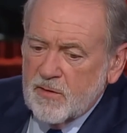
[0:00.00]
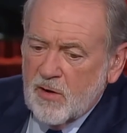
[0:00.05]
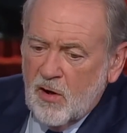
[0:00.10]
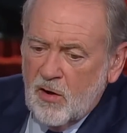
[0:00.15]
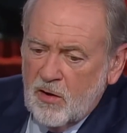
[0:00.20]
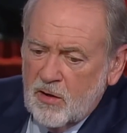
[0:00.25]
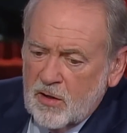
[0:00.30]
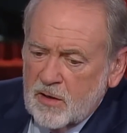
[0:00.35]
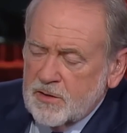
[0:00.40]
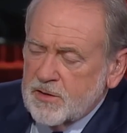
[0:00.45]

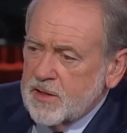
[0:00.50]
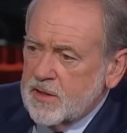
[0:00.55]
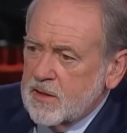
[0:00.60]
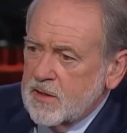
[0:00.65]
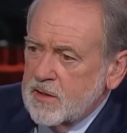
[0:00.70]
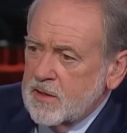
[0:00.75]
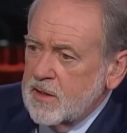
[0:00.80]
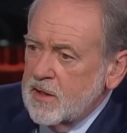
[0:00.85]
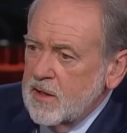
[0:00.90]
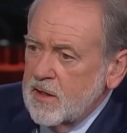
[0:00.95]
all that
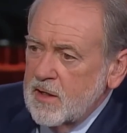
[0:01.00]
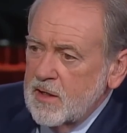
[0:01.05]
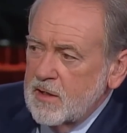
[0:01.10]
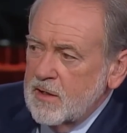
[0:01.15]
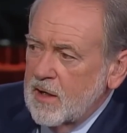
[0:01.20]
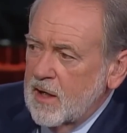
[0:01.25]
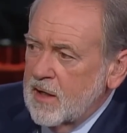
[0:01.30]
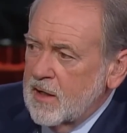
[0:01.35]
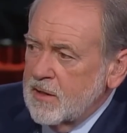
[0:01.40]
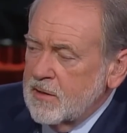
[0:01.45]
the
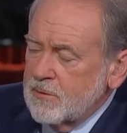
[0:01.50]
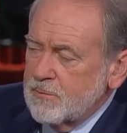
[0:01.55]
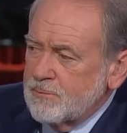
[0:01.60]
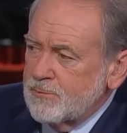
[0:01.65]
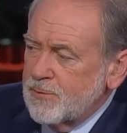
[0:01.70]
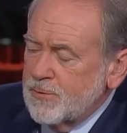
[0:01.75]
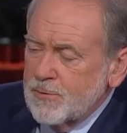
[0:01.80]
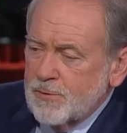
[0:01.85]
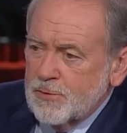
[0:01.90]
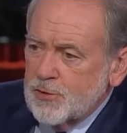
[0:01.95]

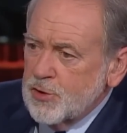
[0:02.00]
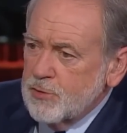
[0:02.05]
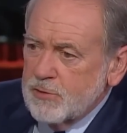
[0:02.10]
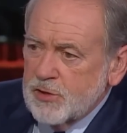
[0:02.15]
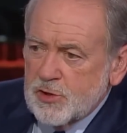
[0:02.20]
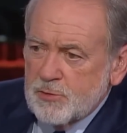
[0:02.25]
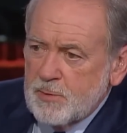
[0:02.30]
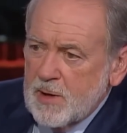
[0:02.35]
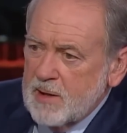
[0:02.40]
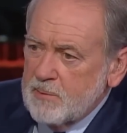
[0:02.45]

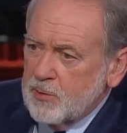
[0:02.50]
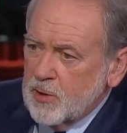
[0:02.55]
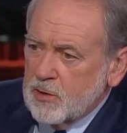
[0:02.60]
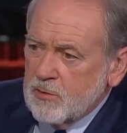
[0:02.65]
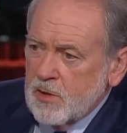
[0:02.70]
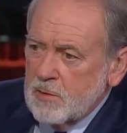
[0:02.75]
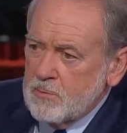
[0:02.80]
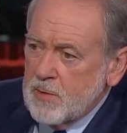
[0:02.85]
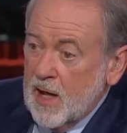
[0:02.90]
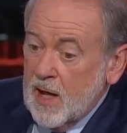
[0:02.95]
Jewish people
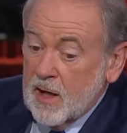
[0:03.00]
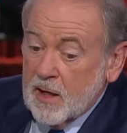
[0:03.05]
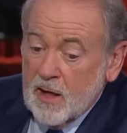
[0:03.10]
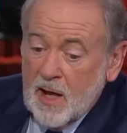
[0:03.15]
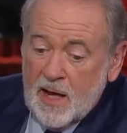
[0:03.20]
are about.